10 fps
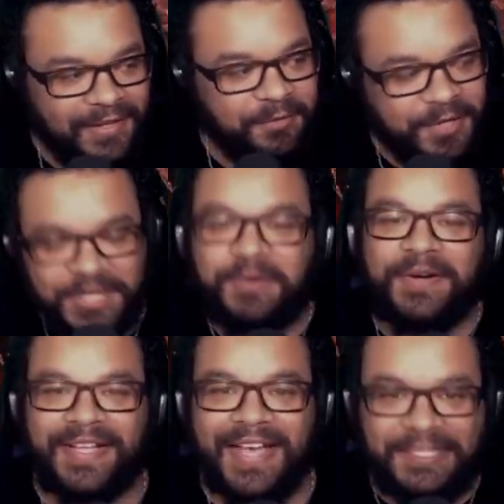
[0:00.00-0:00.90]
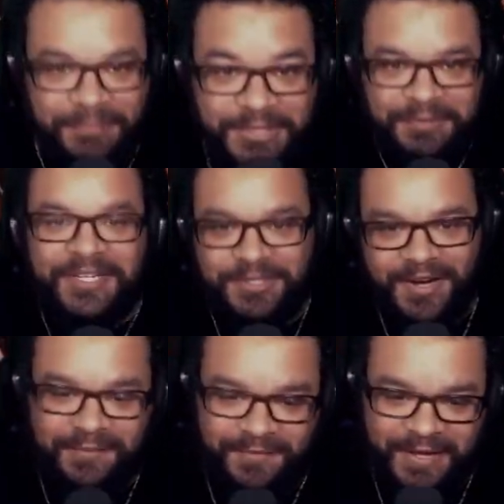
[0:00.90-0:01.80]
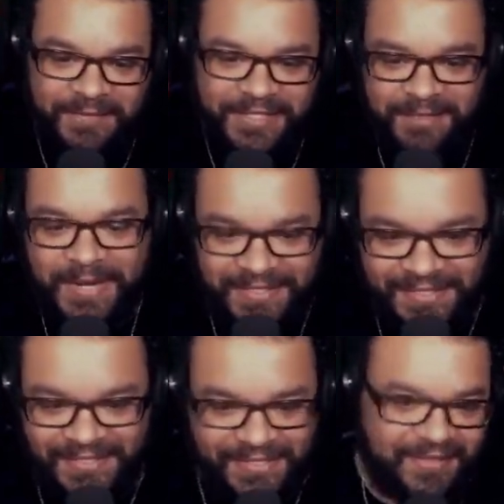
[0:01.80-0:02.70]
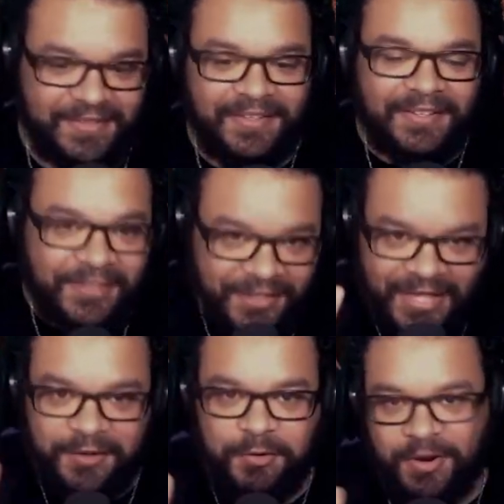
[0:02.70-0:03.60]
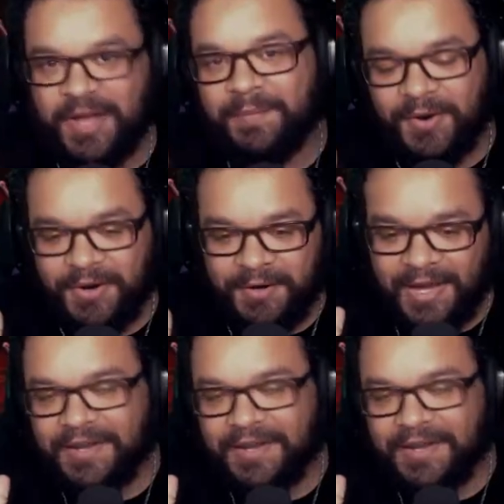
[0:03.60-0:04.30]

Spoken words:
We're doing it, guys. We're doing it, Dragon Fam. This is amazing to see. Look at that gray bar.